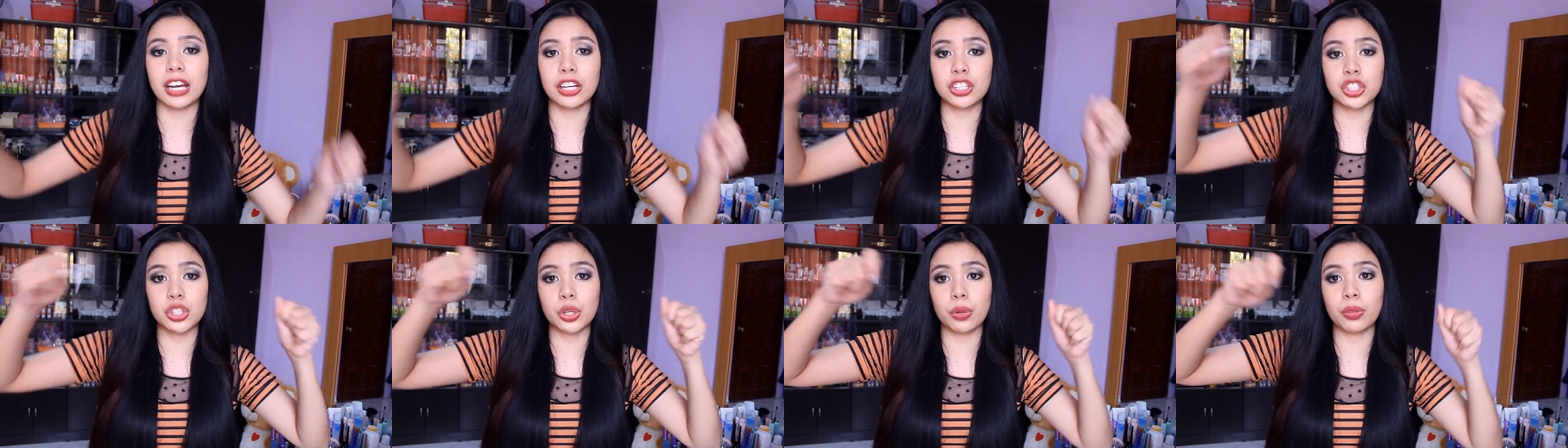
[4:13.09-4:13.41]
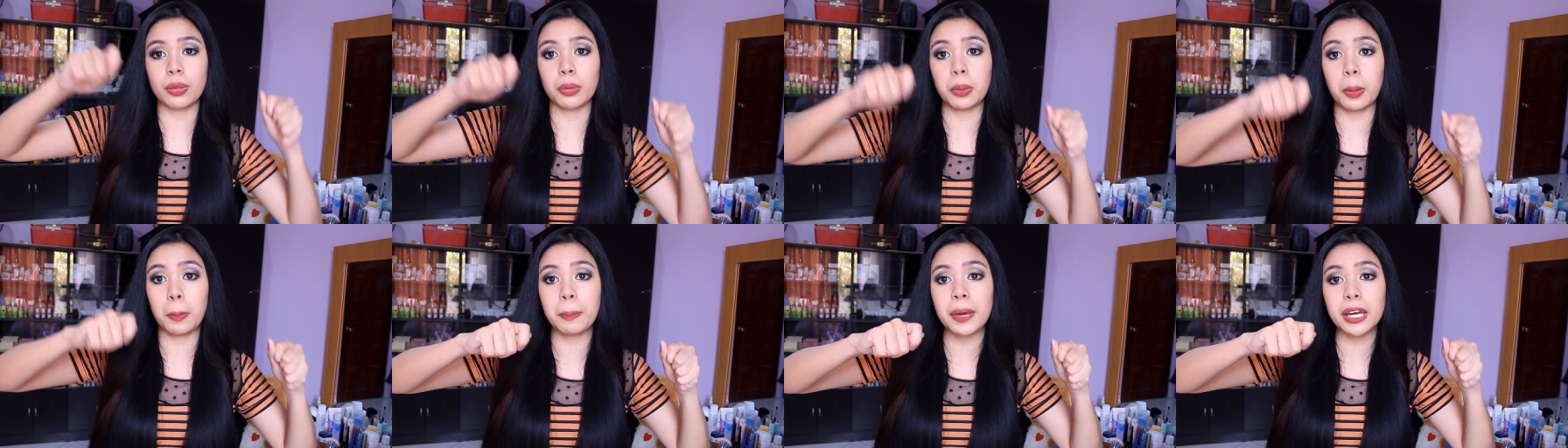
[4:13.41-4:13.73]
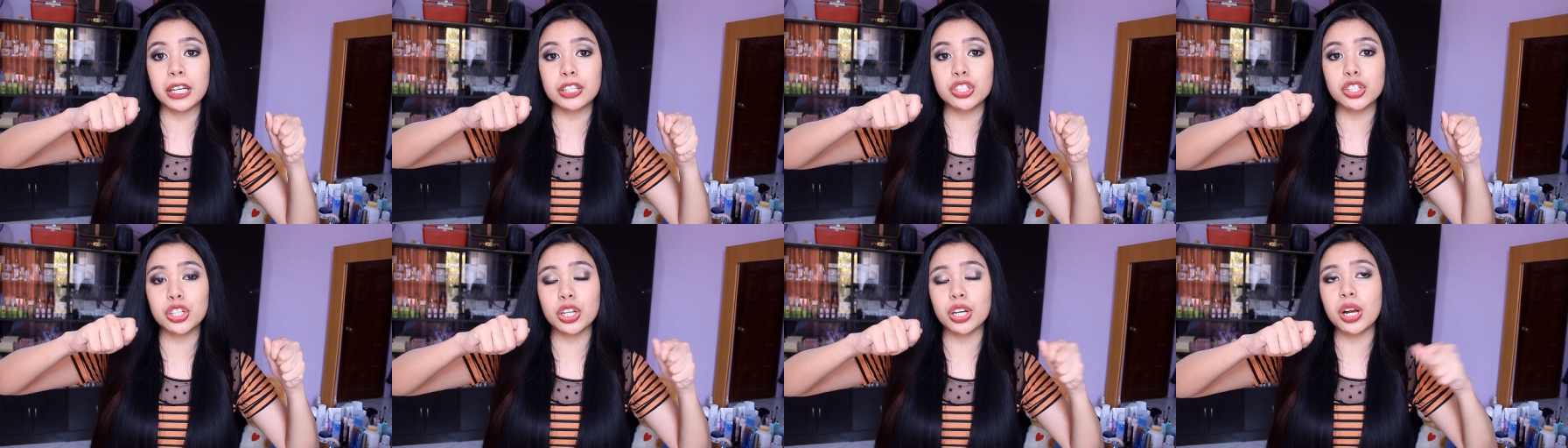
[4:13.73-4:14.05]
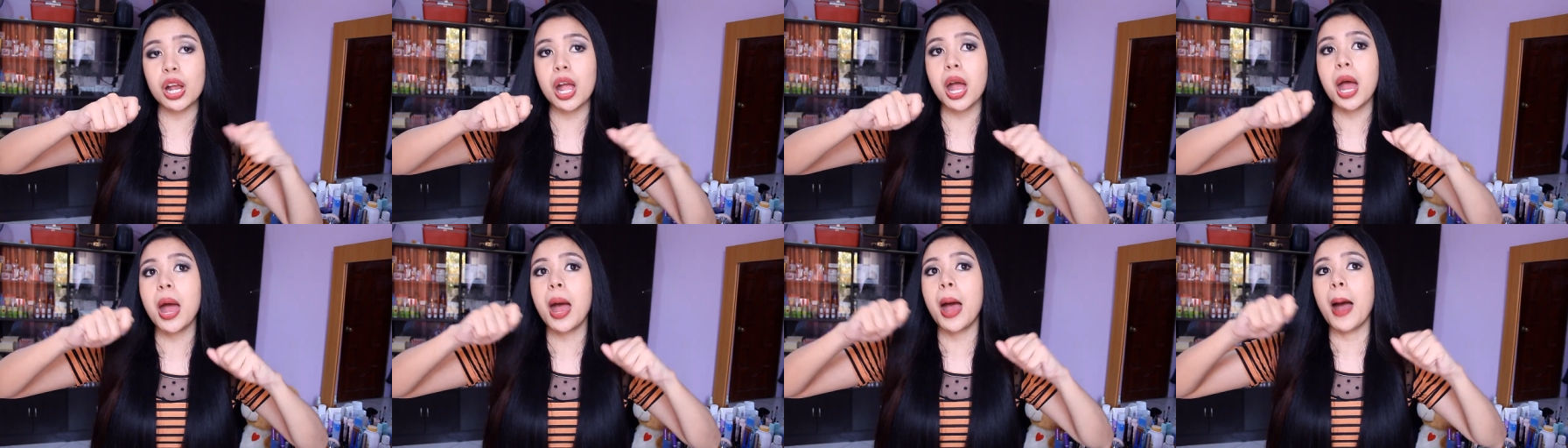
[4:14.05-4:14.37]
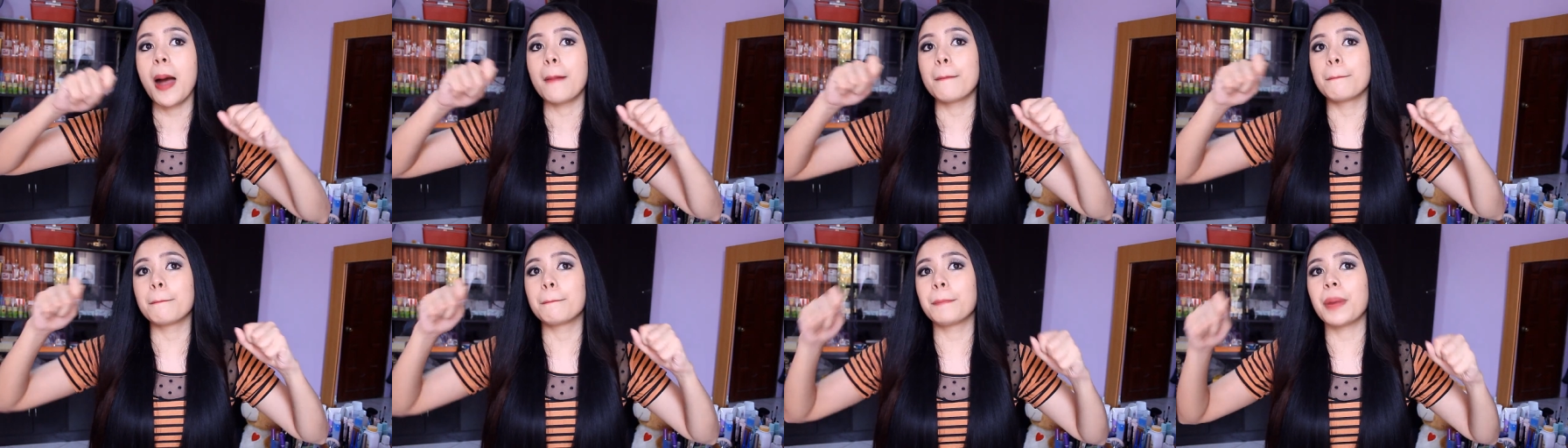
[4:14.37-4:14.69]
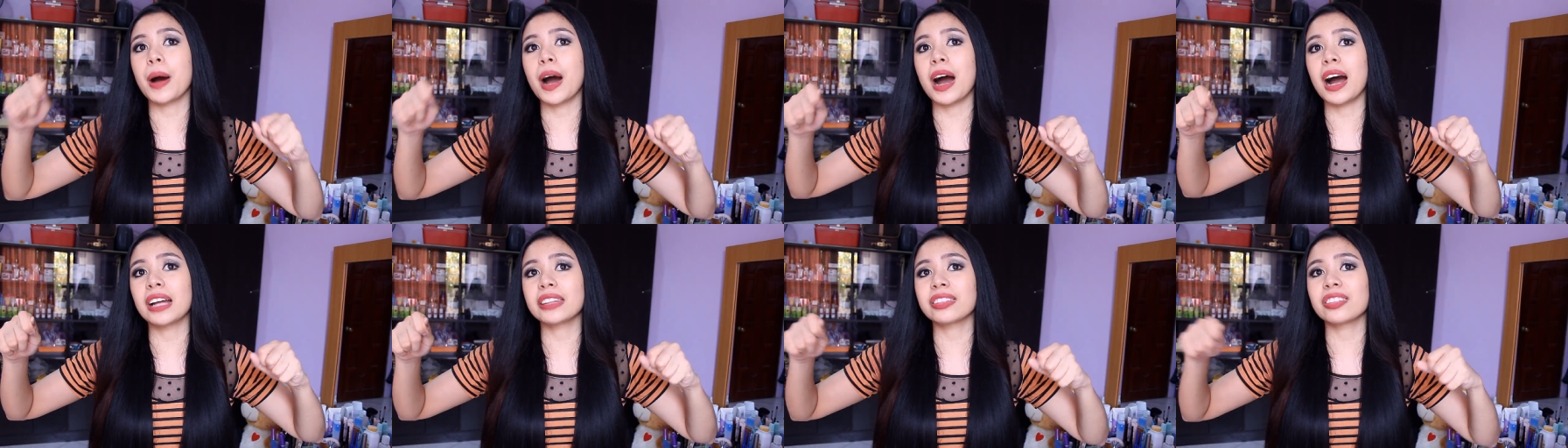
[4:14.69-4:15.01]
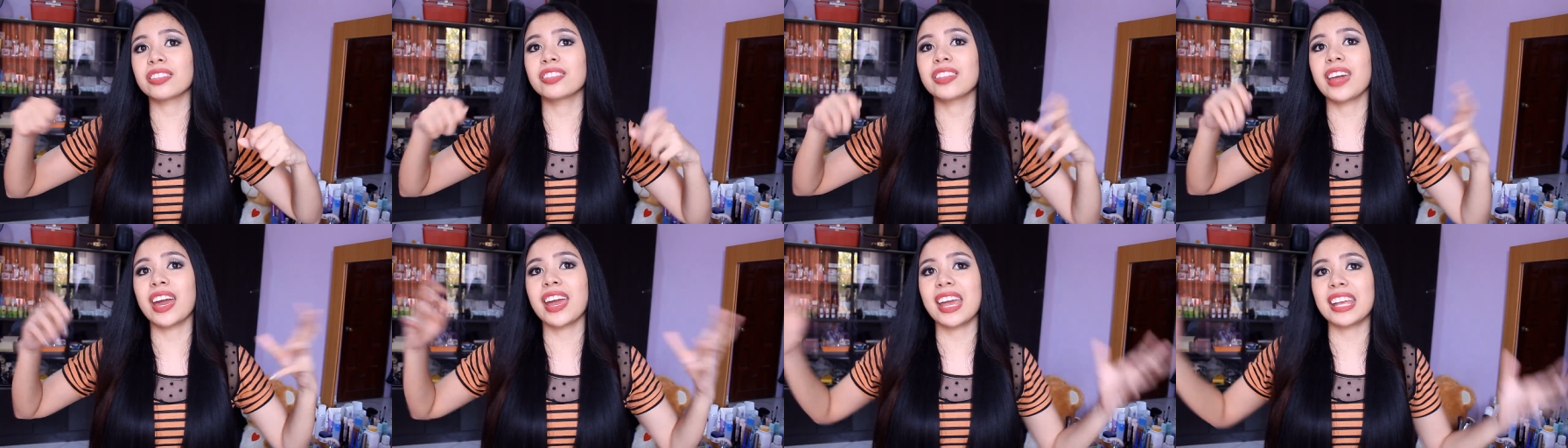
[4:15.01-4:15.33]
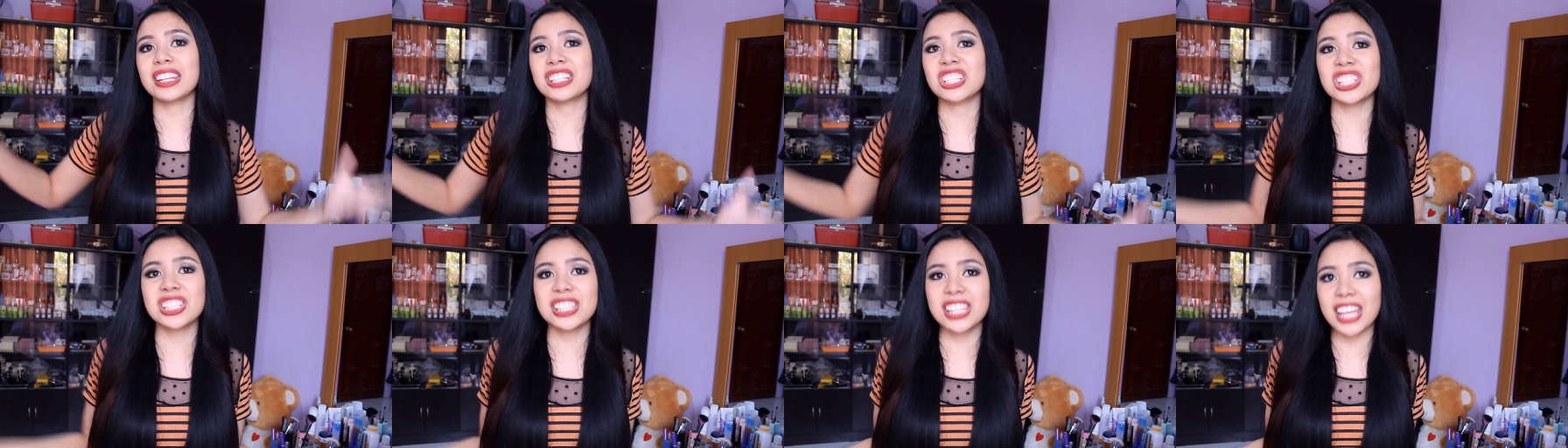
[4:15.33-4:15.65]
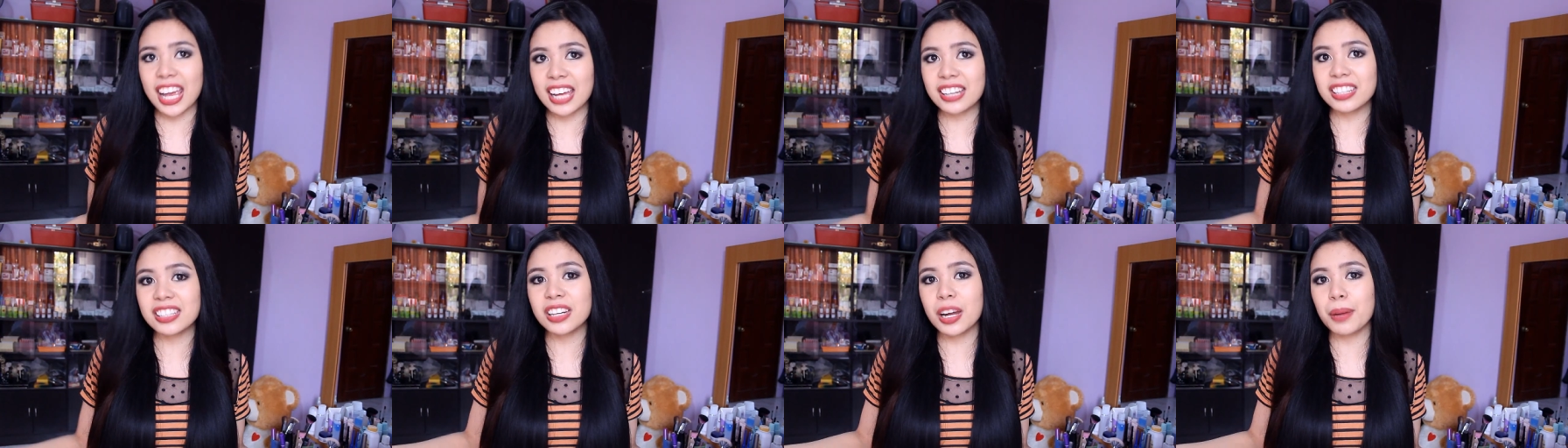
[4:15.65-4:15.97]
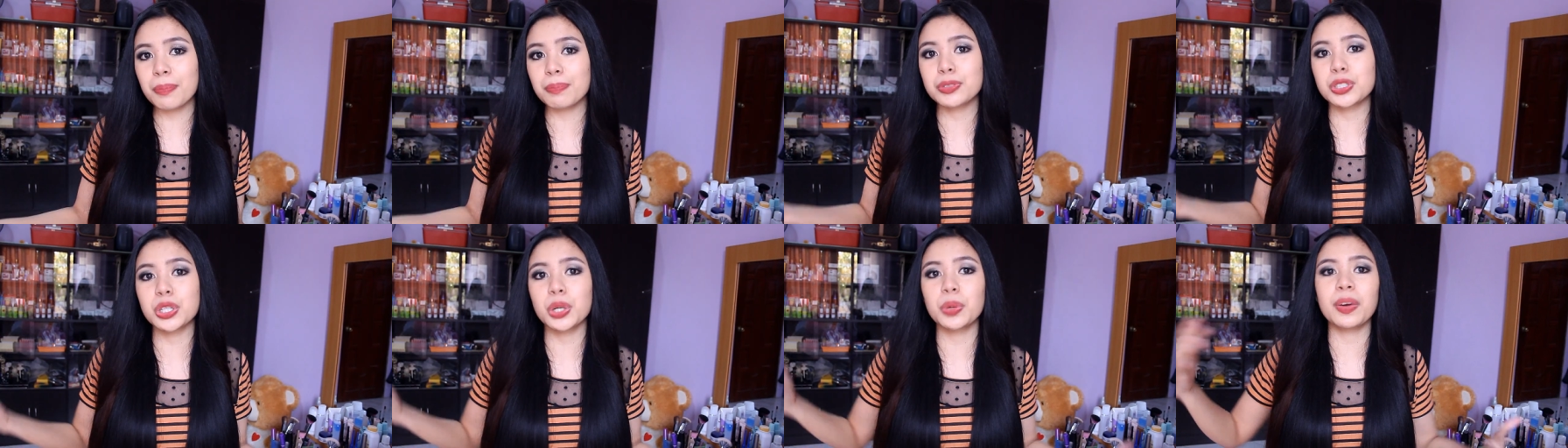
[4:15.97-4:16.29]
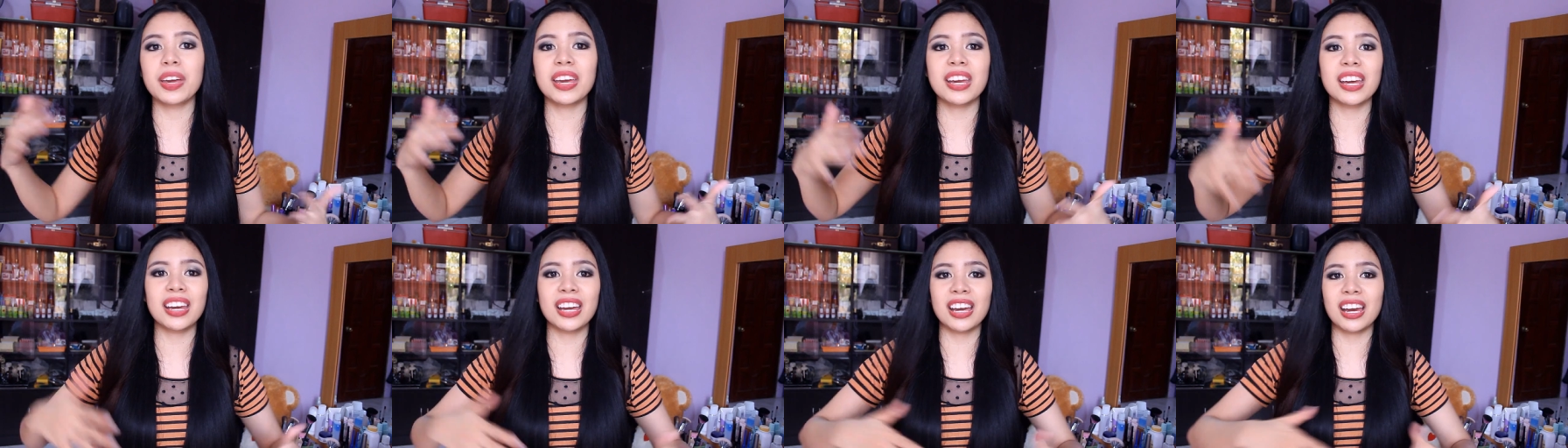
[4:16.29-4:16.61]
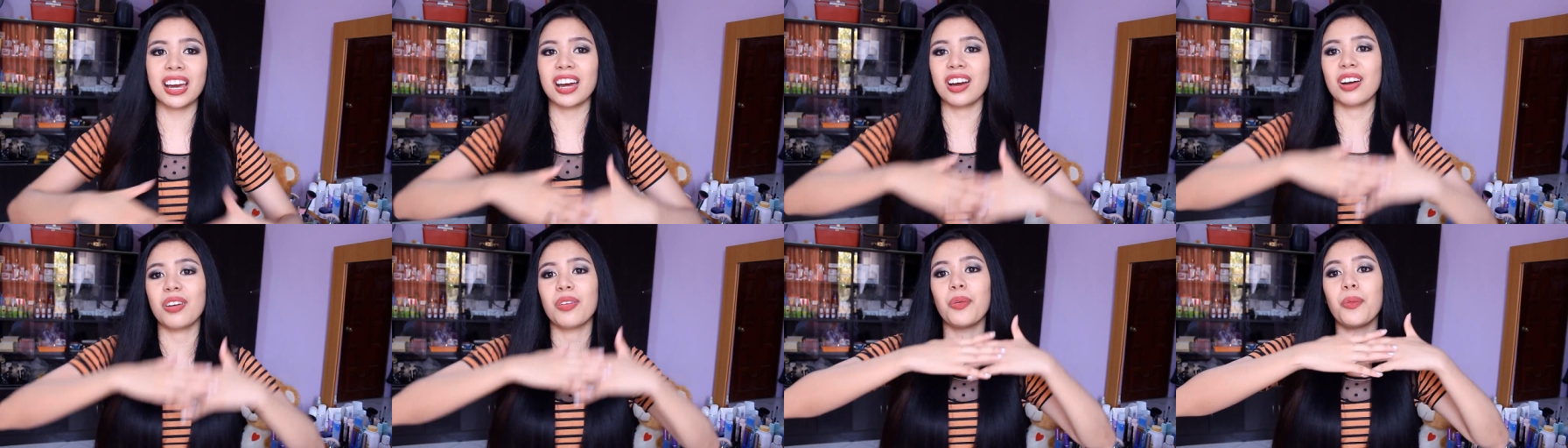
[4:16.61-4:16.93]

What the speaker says: I showed them the picture, but they just ended up doing